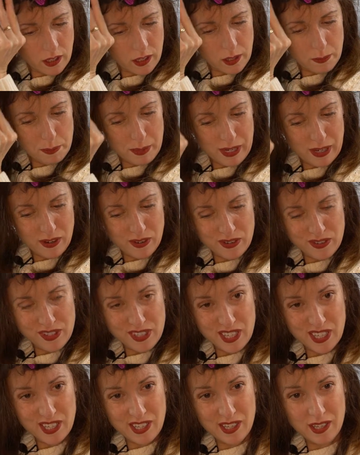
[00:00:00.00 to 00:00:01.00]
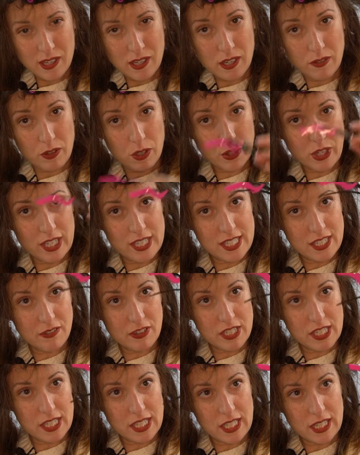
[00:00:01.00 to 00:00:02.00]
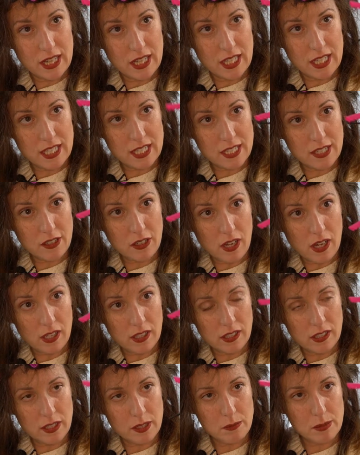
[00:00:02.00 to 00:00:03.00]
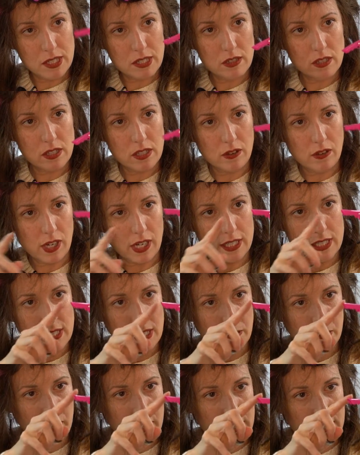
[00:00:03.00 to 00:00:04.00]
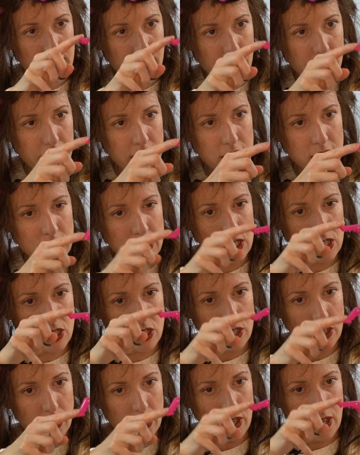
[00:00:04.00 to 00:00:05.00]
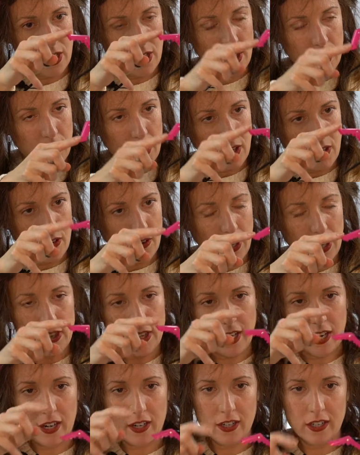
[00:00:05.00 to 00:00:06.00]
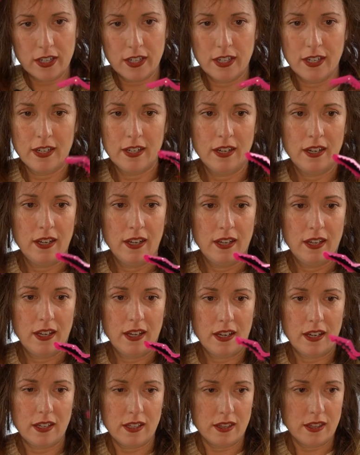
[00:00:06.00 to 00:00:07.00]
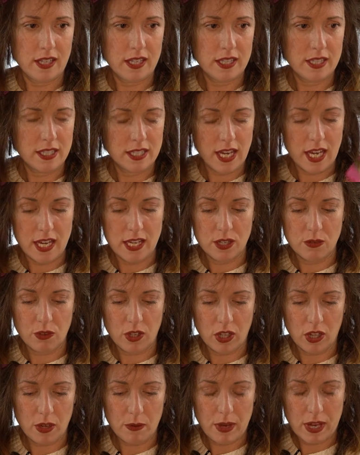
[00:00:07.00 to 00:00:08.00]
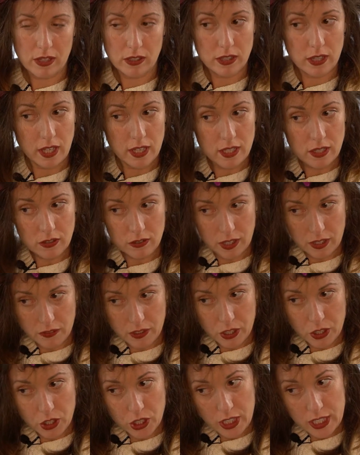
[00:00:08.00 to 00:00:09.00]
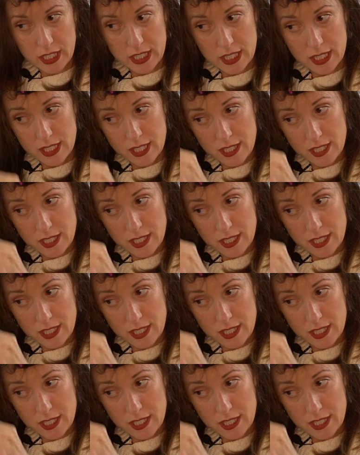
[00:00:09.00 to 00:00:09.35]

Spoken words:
clip out. If you guys ever seen these claw clips, they're so awesome because they're hinged right there, and they stay in really well and they don't leave a crease.